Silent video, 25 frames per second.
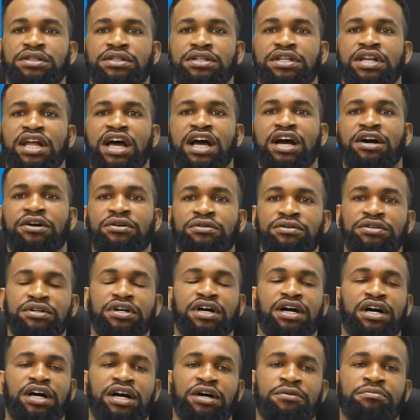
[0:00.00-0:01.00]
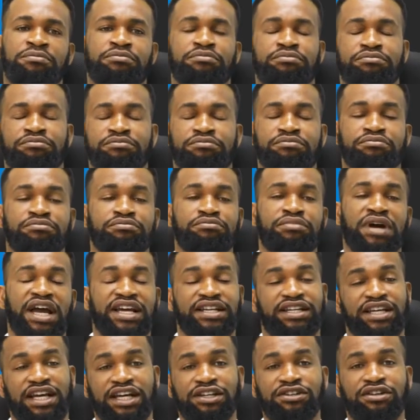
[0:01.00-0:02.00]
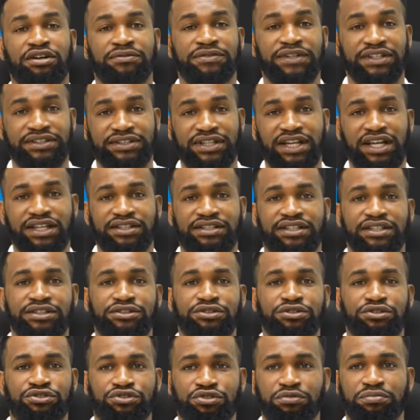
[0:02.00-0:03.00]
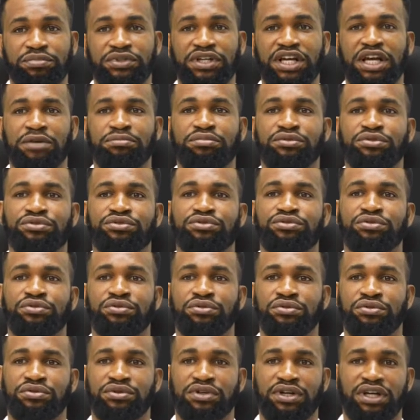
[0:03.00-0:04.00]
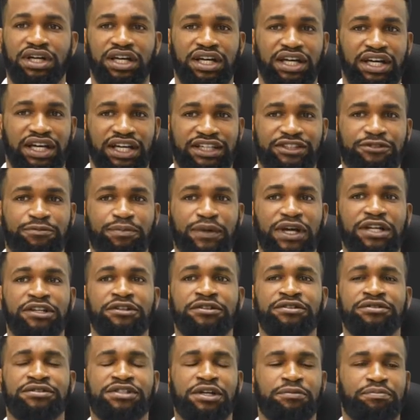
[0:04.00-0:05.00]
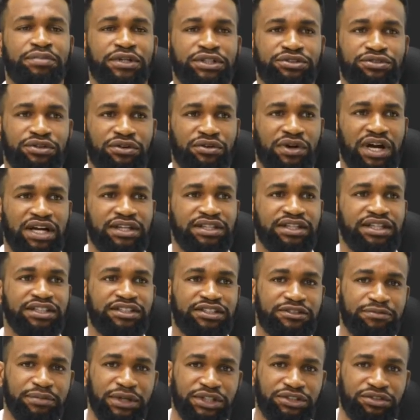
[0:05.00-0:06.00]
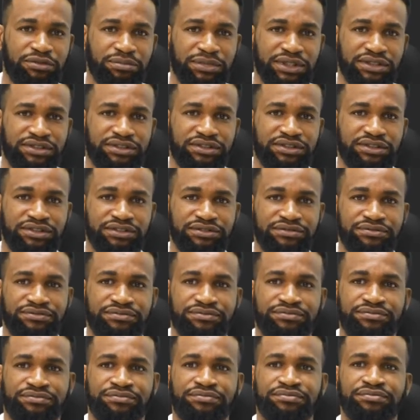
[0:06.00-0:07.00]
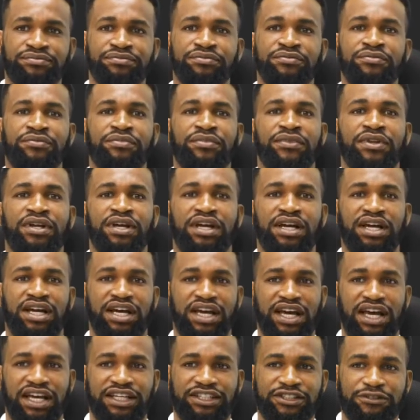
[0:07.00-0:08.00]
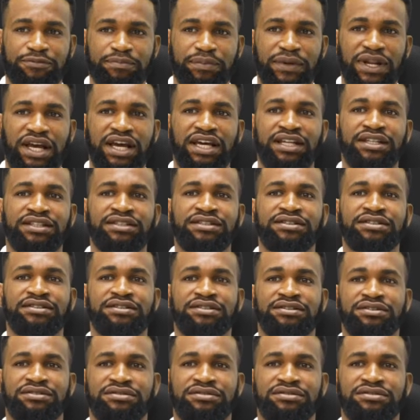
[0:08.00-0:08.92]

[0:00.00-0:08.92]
Now, by the end of this lesson, you should be able to explain temperature and its measurement, explain